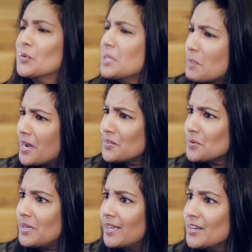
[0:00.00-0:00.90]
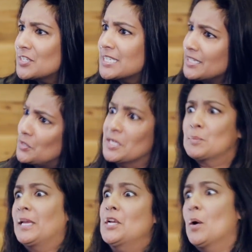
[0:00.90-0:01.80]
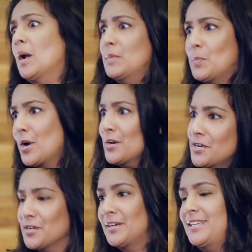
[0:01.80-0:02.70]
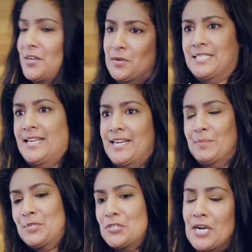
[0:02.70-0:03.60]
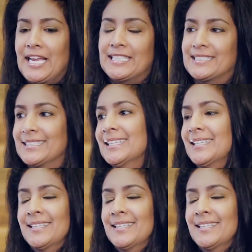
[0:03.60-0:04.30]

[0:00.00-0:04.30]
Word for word: to really bother me. I used to, you know, explain, "No, I'm the partner," and you know, stand up straight and